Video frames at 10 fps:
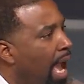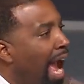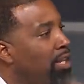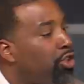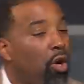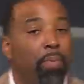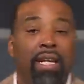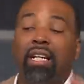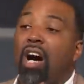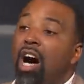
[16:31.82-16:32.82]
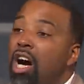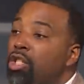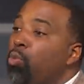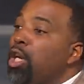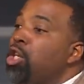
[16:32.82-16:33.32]
And so,
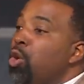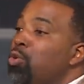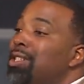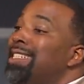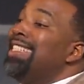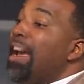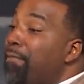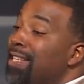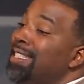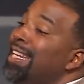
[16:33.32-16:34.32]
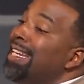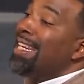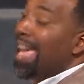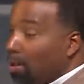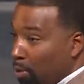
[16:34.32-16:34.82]
because we use deficit
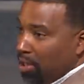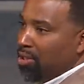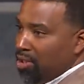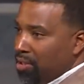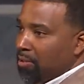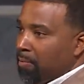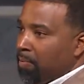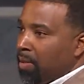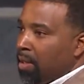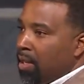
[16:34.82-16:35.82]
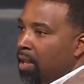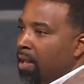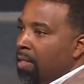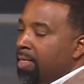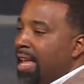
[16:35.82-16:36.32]
language
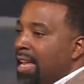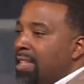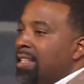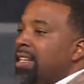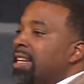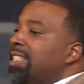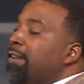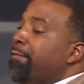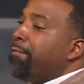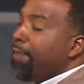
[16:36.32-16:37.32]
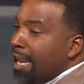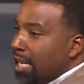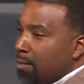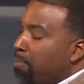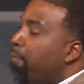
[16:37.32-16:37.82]
that is
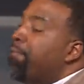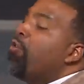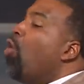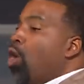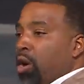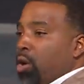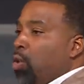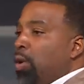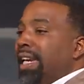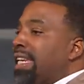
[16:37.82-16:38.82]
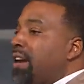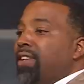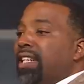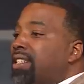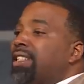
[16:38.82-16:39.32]
defeated before we can ever
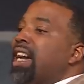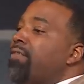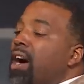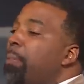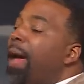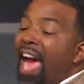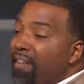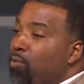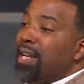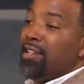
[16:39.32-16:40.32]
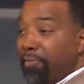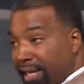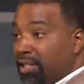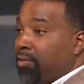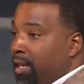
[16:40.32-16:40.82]
discover a pathway to
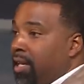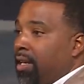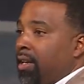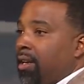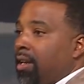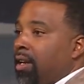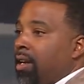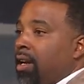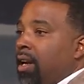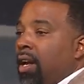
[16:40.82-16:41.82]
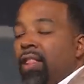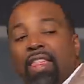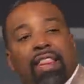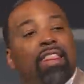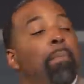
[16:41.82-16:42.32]
victory,
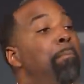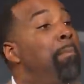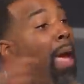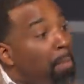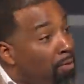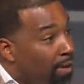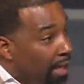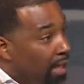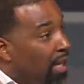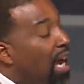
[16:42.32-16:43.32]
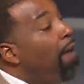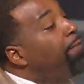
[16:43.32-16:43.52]
then the memory of